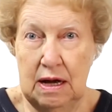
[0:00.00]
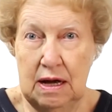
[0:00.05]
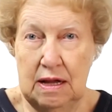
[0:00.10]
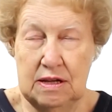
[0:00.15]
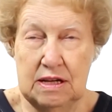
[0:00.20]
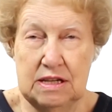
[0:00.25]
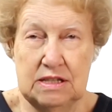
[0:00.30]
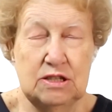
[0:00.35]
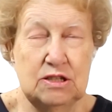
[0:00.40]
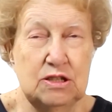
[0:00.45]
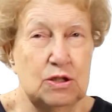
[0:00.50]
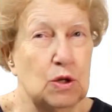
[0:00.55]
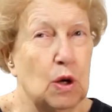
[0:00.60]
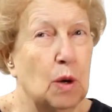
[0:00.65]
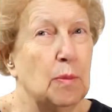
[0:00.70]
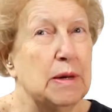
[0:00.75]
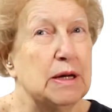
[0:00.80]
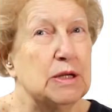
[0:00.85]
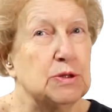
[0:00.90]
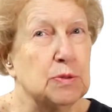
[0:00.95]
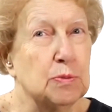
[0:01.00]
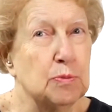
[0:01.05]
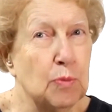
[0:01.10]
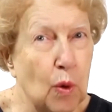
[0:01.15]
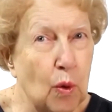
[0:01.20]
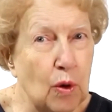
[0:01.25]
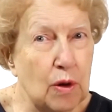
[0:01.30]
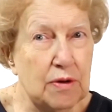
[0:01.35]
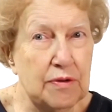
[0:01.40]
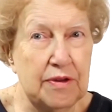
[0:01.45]
This is so much
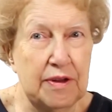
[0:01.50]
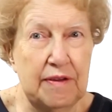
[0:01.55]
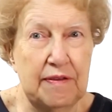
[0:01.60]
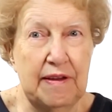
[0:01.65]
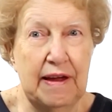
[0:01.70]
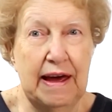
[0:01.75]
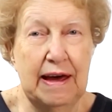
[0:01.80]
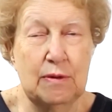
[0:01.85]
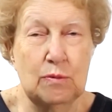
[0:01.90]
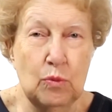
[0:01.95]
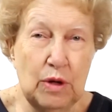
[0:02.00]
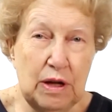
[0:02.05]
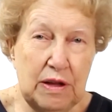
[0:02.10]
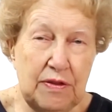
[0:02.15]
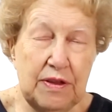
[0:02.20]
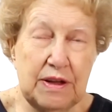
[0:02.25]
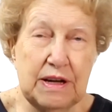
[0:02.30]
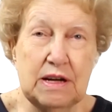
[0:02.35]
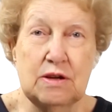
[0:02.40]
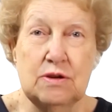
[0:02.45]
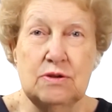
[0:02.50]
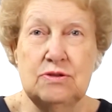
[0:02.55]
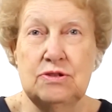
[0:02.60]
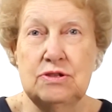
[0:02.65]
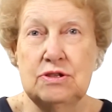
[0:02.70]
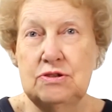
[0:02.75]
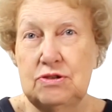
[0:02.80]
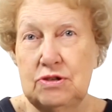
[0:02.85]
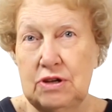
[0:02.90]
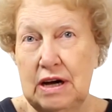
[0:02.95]
more than that. We think you
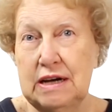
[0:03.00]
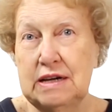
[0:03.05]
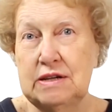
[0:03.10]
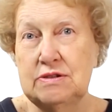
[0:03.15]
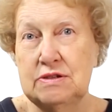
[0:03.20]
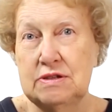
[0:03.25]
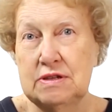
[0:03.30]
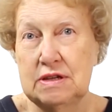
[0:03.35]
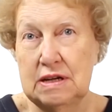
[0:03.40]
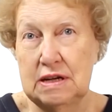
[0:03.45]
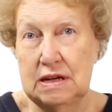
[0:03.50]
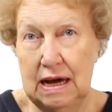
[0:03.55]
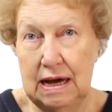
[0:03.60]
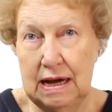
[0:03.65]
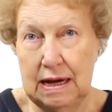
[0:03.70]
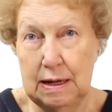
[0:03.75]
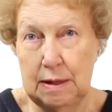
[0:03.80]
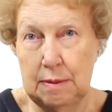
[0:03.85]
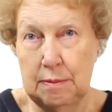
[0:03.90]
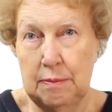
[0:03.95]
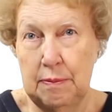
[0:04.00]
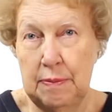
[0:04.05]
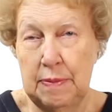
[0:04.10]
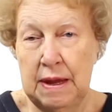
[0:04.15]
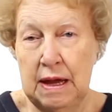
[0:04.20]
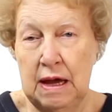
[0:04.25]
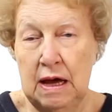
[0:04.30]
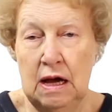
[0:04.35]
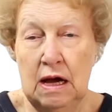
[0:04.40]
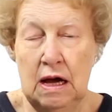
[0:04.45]
should change the name.
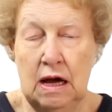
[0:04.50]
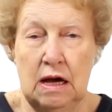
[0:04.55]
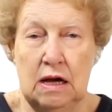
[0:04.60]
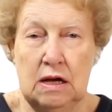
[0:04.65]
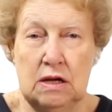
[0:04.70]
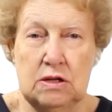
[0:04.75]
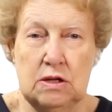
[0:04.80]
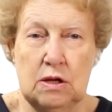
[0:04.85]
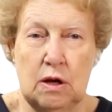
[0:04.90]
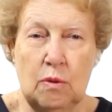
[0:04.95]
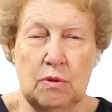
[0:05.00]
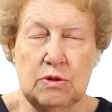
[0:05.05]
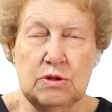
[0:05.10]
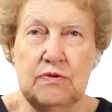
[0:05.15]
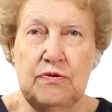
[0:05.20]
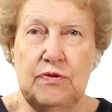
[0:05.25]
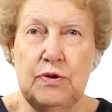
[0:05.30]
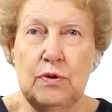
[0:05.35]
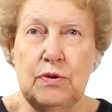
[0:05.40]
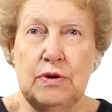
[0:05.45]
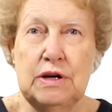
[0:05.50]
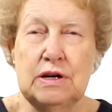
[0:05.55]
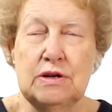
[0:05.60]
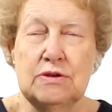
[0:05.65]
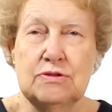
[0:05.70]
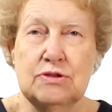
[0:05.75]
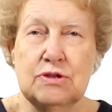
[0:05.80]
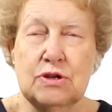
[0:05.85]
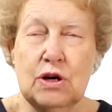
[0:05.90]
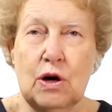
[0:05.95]
So it was a few
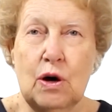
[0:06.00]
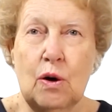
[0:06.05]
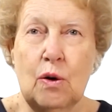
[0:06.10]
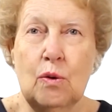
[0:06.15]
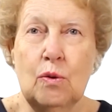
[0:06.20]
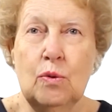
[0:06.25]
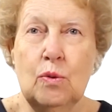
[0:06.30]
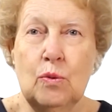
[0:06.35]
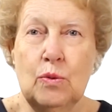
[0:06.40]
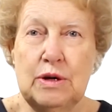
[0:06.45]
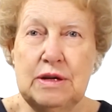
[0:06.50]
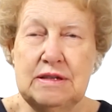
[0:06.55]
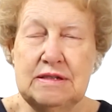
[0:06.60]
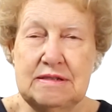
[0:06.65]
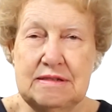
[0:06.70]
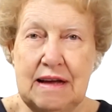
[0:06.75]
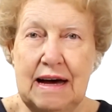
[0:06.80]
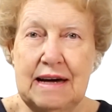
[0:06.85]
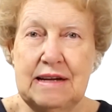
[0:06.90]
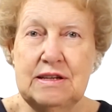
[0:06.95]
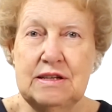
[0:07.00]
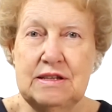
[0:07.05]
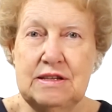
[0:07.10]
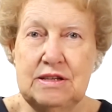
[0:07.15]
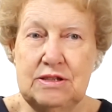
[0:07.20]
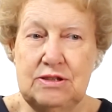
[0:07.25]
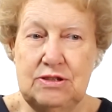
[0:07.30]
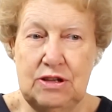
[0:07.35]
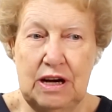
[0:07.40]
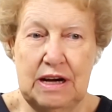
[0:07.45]
years ago we
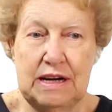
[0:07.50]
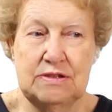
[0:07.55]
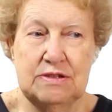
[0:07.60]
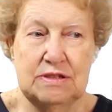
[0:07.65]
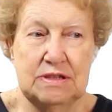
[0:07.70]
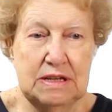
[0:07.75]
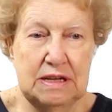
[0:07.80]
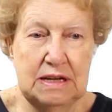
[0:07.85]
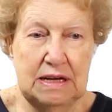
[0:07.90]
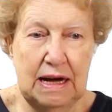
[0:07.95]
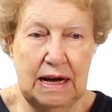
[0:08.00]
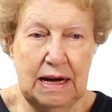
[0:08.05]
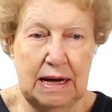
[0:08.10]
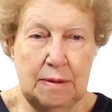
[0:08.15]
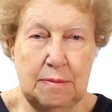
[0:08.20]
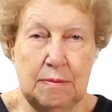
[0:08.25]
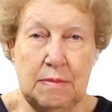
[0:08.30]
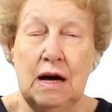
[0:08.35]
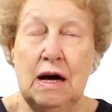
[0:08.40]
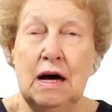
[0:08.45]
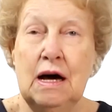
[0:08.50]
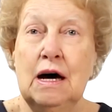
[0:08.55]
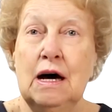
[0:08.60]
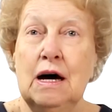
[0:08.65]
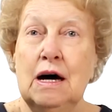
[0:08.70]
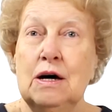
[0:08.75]
decided to change the name